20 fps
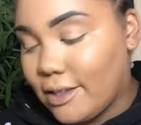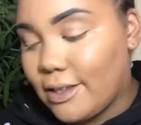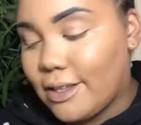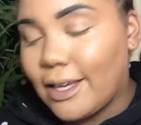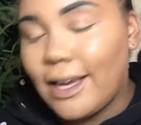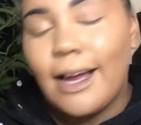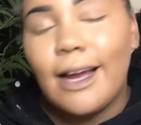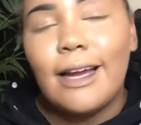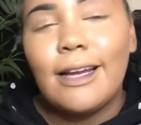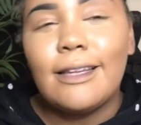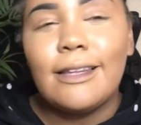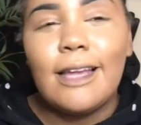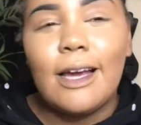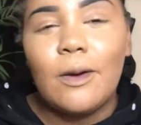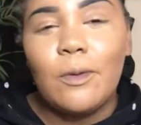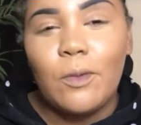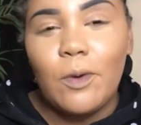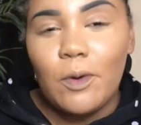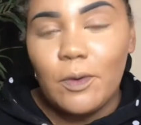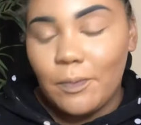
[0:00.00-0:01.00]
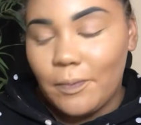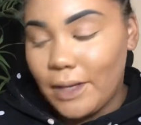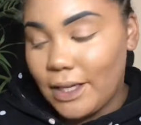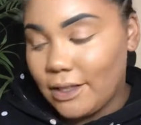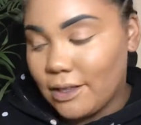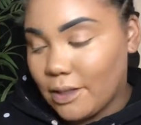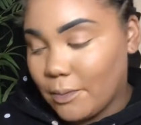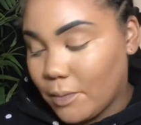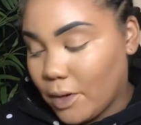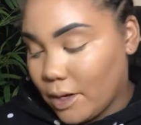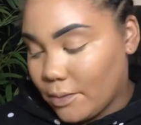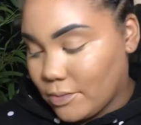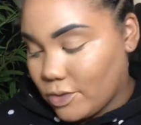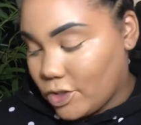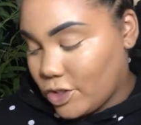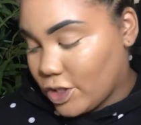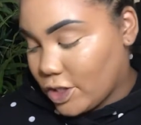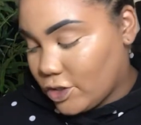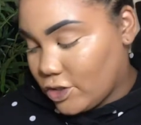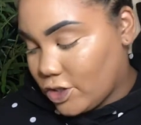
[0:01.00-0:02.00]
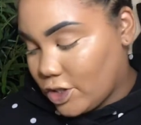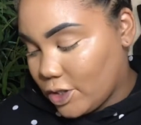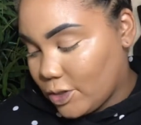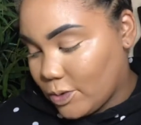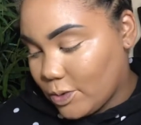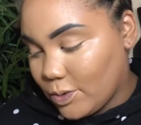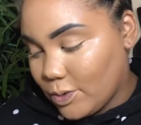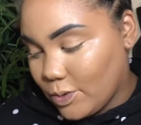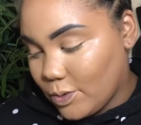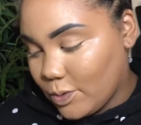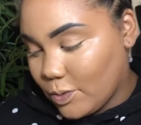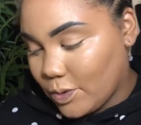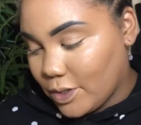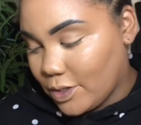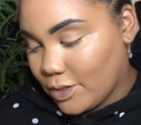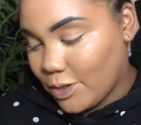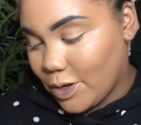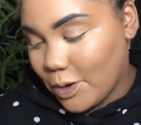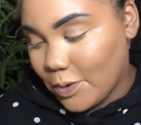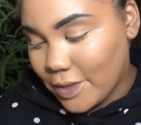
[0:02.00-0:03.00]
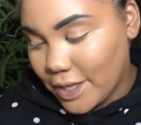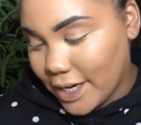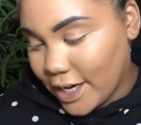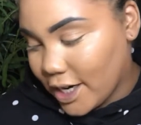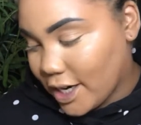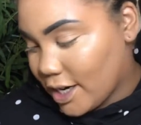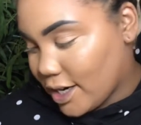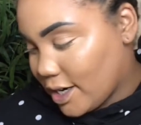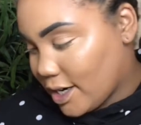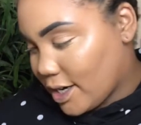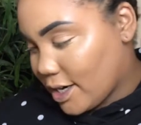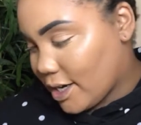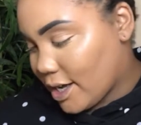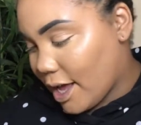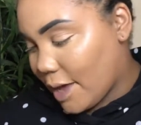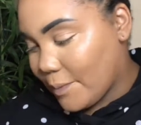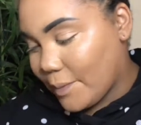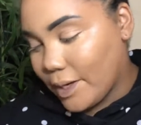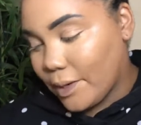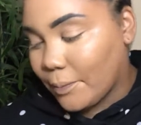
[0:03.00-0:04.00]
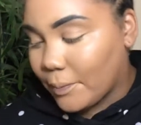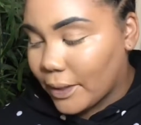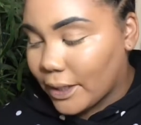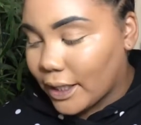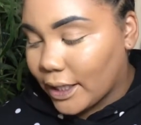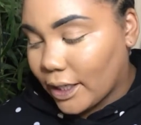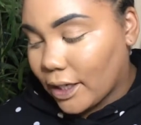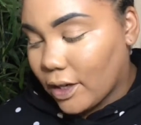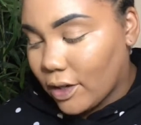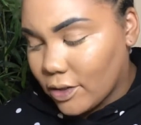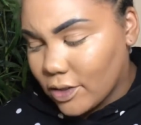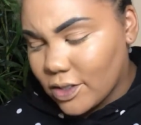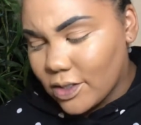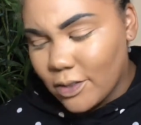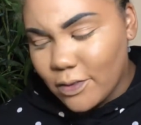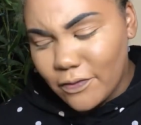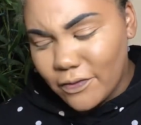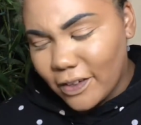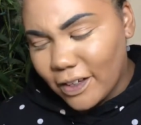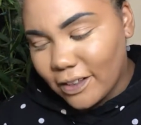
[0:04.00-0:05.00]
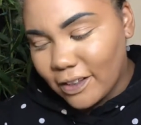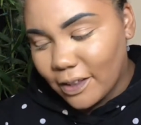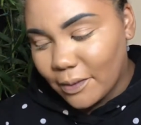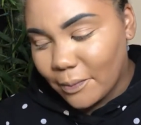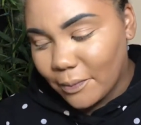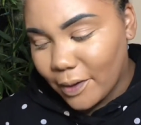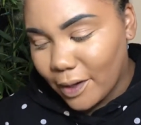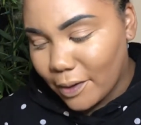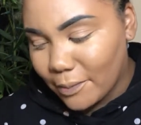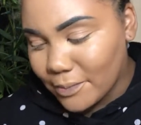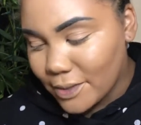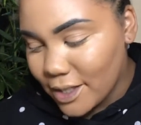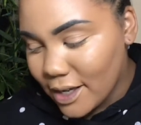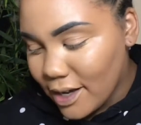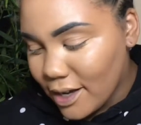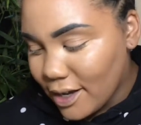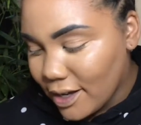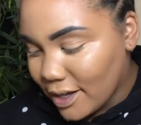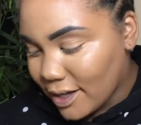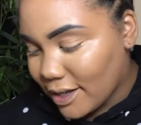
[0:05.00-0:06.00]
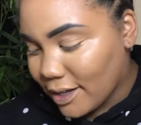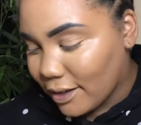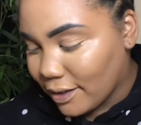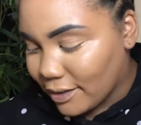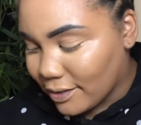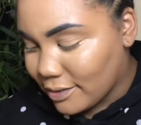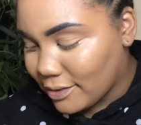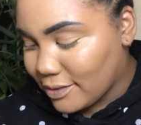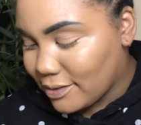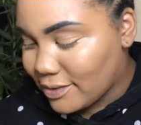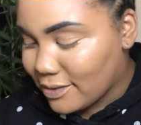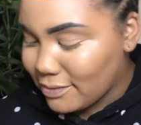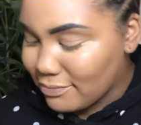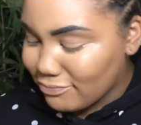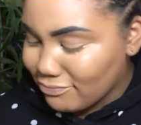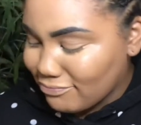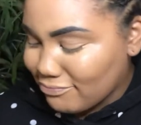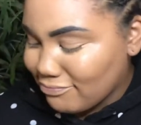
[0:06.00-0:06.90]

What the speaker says: The kind that won't make the moms judge you when you go there. I mean, but like also fuck them moms, cause